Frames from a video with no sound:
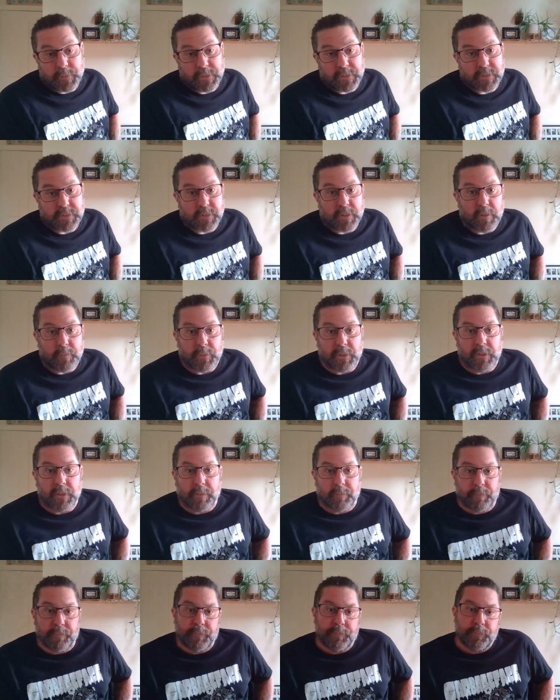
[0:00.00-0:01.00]
a zombie.
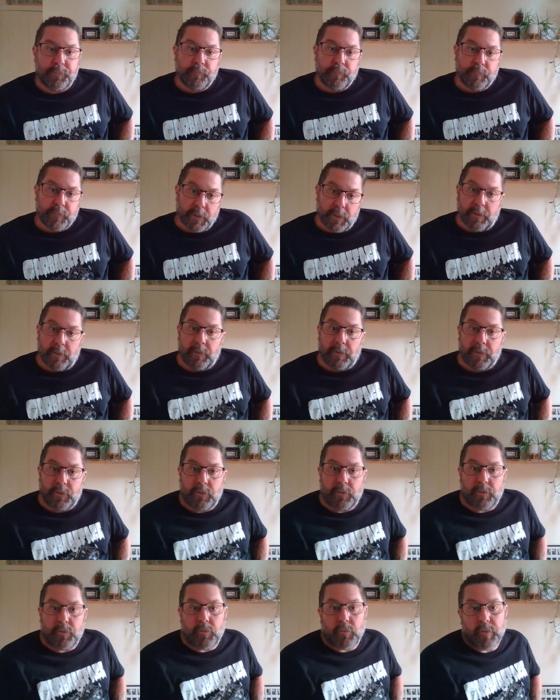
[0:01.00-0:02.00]
I'm, You know, yeah,
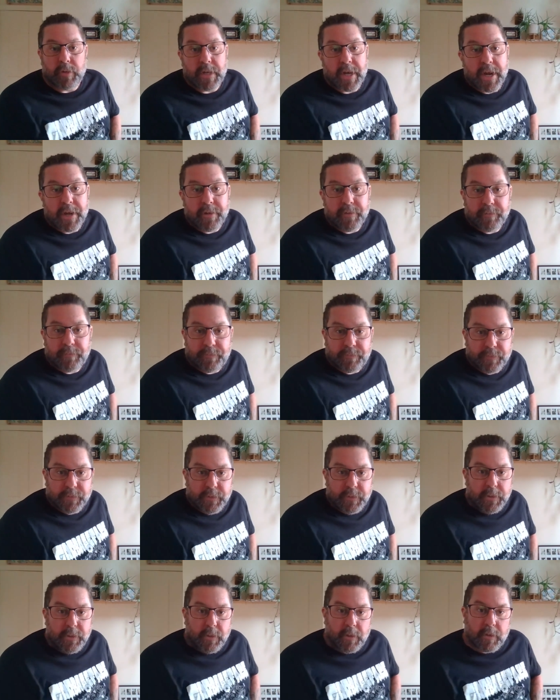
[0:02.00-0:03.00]
creative,
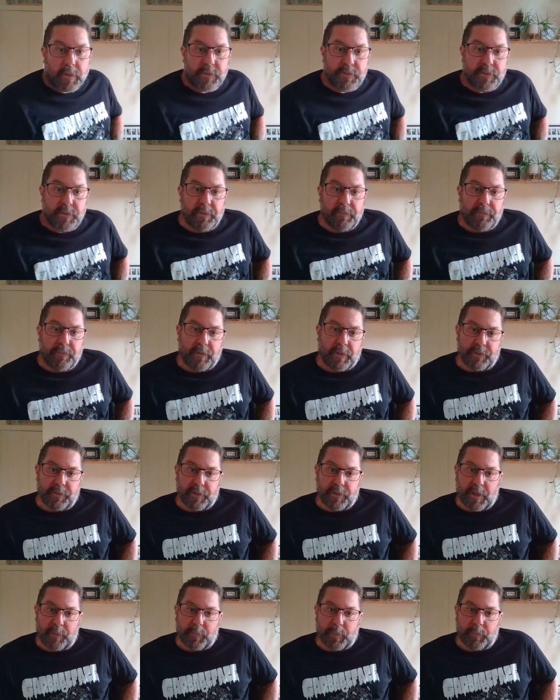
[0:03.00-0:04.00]
artsy, fun
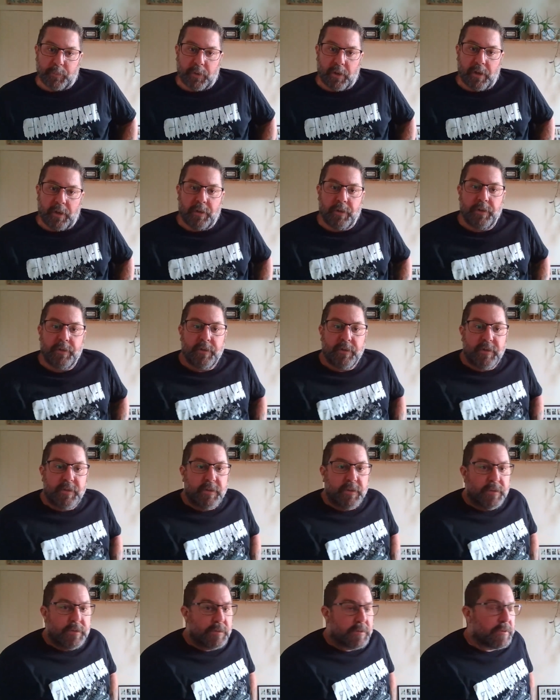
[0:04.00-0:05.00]
type of bruh.
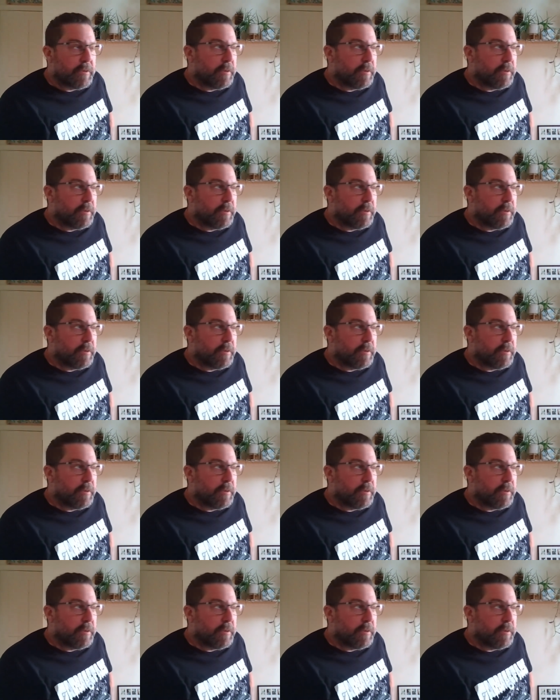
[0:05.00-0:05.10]
So,